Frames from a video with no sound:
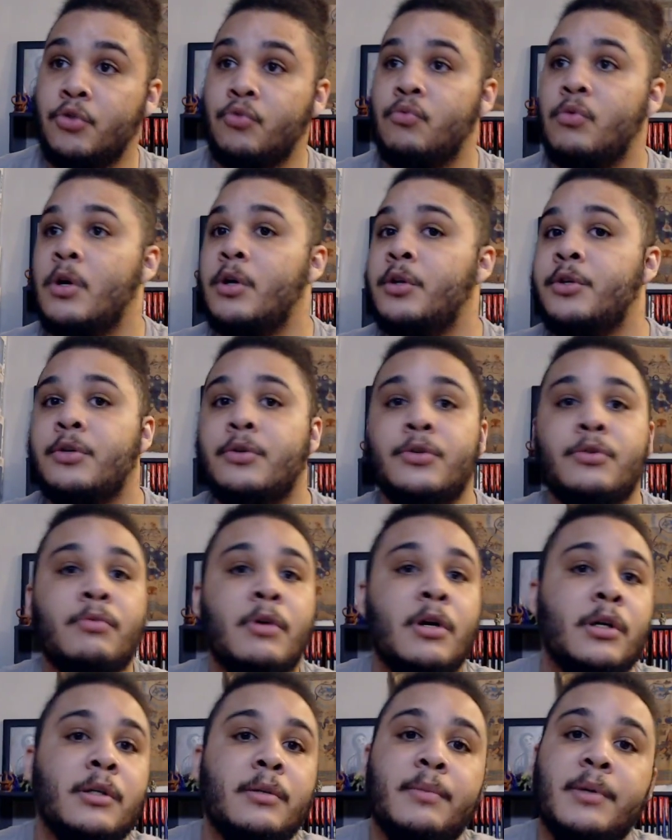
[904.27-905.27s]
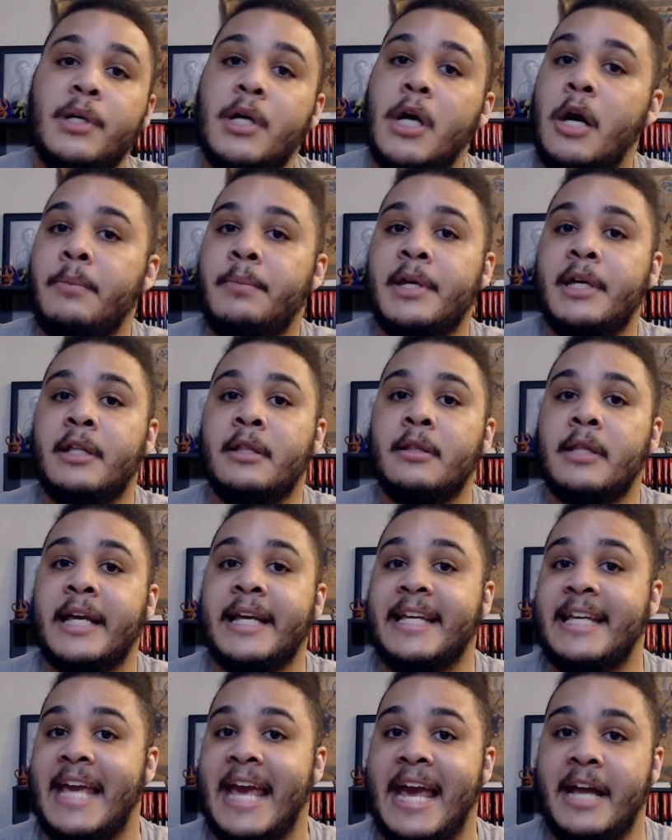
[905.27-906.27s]
welcome to come in
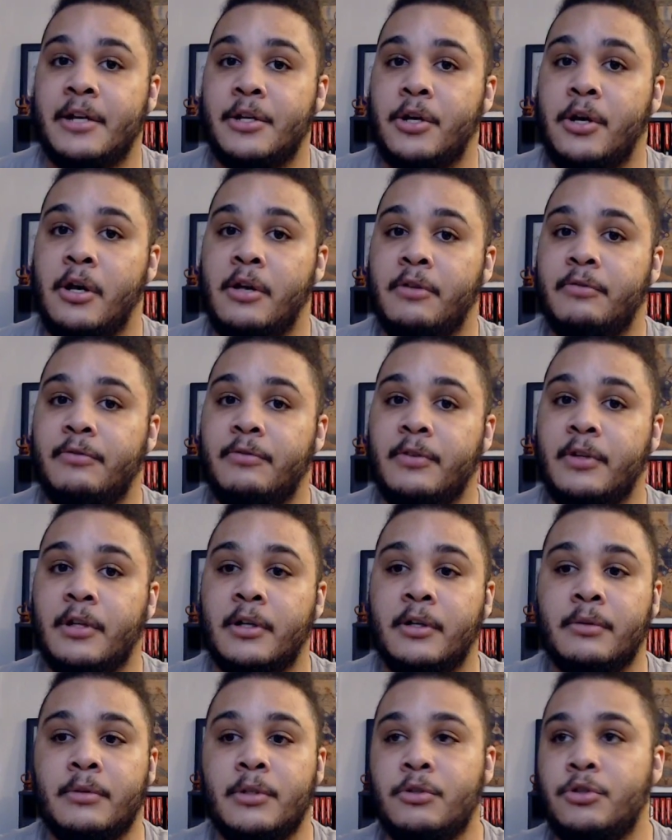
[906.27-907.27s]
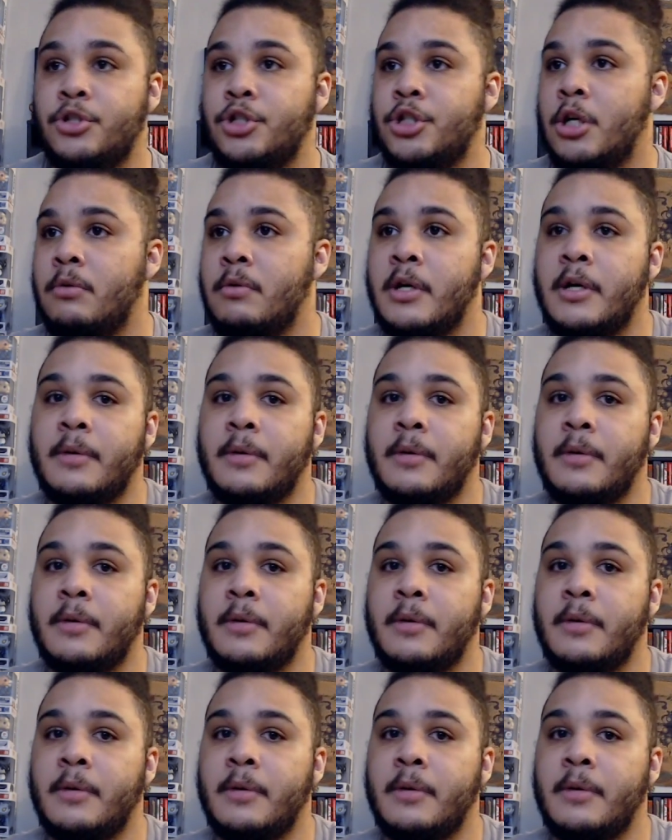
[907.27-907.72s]
like Gandalf. You show